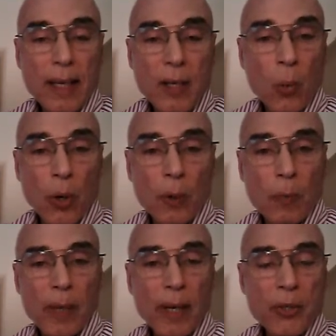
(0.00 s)
in the
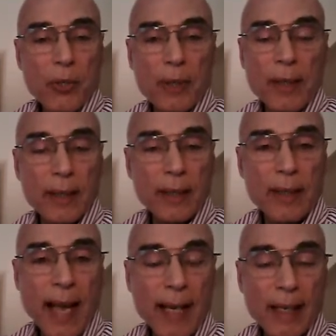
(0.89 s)
workplace,
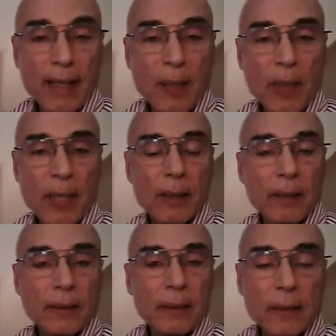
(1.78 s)
in
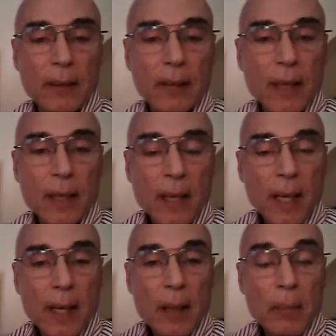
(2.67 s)
academia,
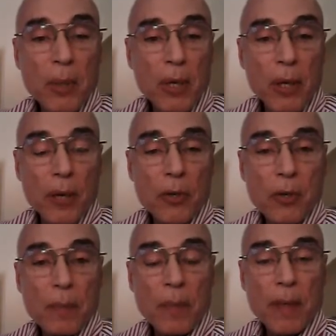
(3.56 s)

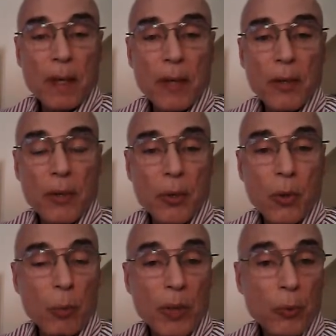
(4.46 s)
because
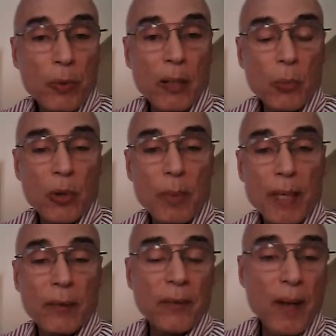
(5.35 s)
you'll be threatened with
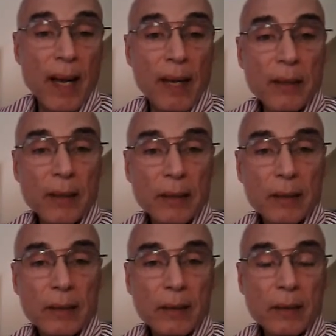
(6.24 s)
being fired
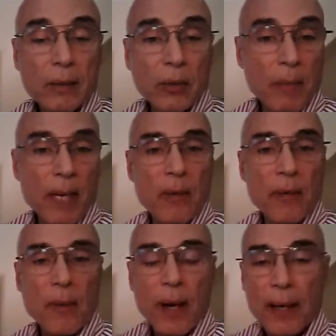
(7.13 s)
or
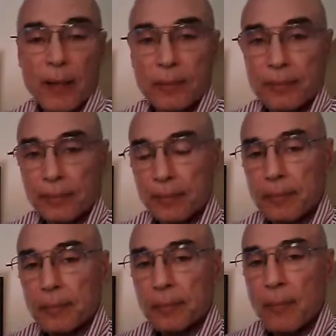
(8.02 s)
be fired.
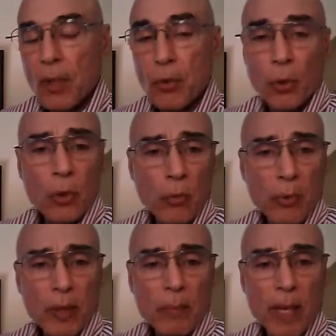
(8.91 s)
Your
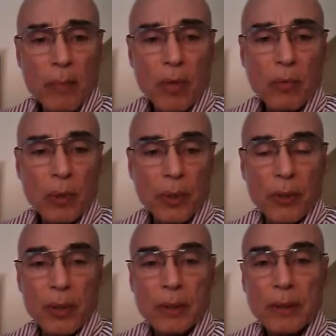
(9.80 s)
career may be
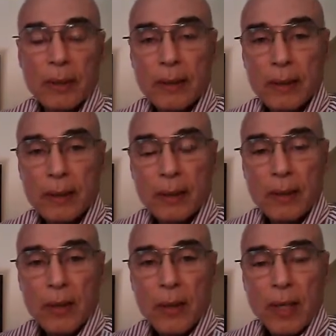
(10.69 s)
ruined.
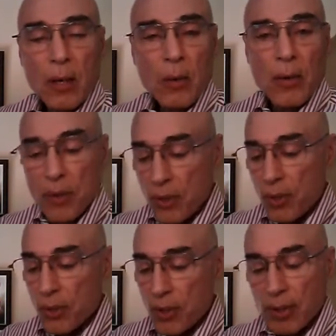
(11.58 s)
Now, this
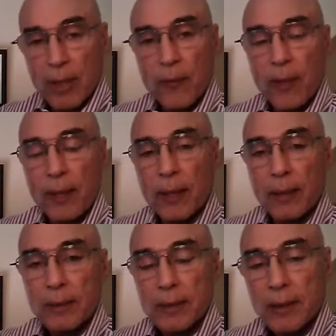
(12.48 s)
is
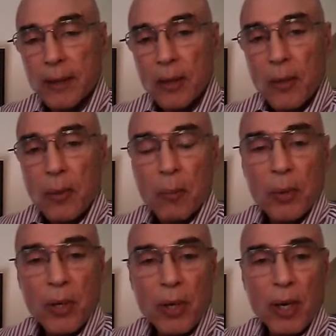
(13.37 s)
significant
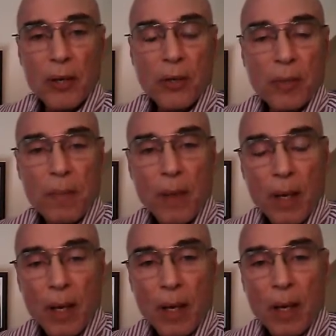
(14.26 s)
because
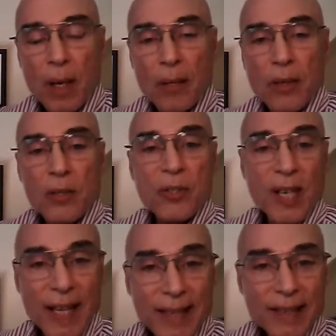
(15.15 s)

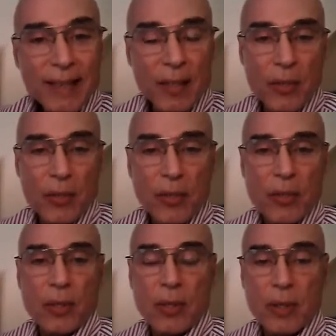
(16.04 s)

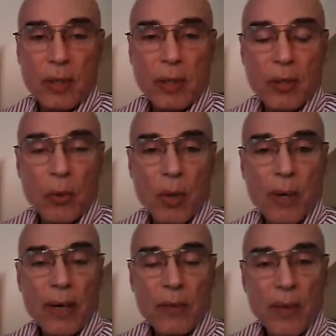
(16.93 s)
scientists who
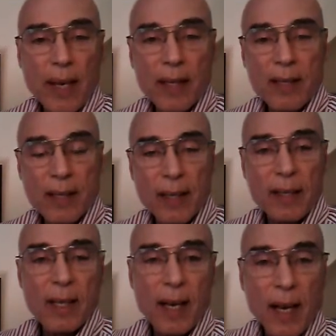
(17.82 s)
are
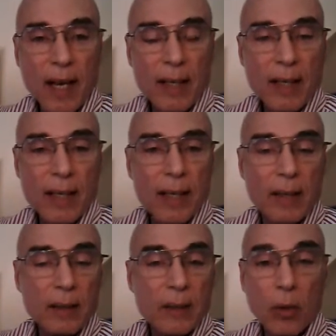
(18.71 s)
advancing the
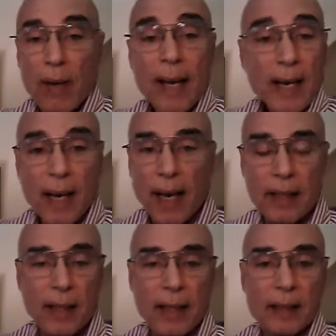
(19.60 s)
idea, or any
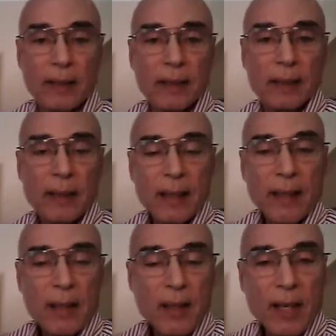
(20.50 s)
idea,
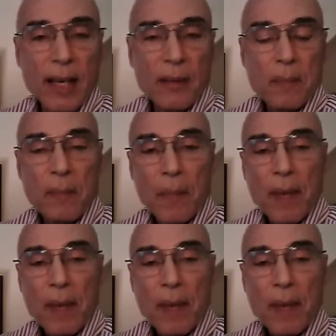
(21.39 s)
that